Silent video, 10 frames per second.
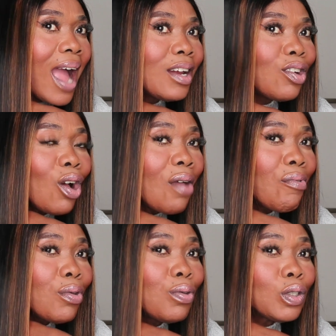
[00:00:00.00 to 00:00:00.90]
I did not
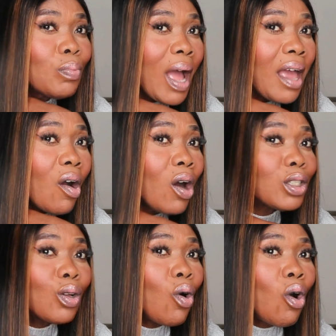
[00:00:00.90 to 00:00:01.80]
even use my
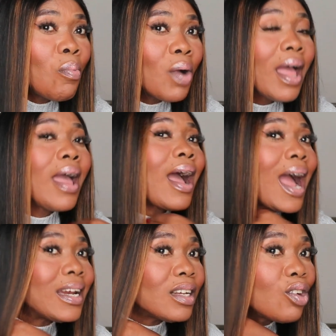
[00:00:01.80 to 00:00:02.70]
hot comb.
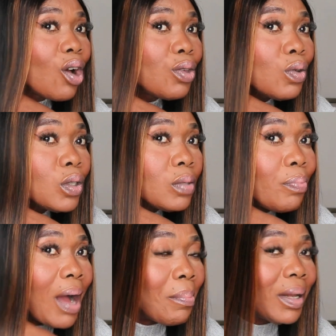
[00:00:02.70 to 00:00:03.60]
I did not use
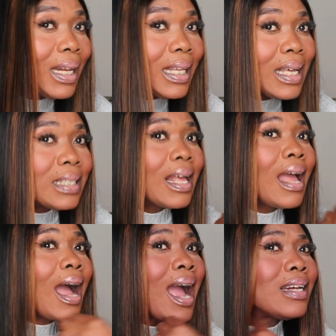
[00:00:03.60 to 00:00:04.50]
Balayage.
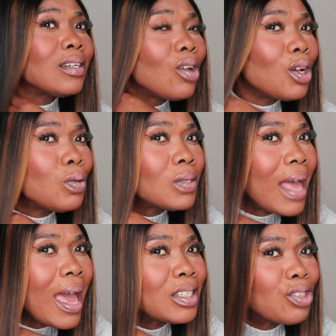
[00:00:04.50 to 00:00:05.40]
I did not use
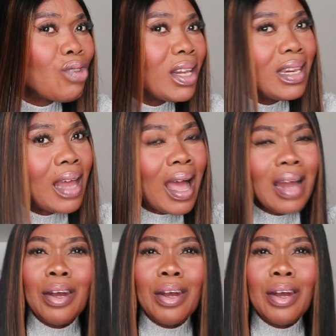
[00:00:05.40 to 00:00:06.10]
hair straightener.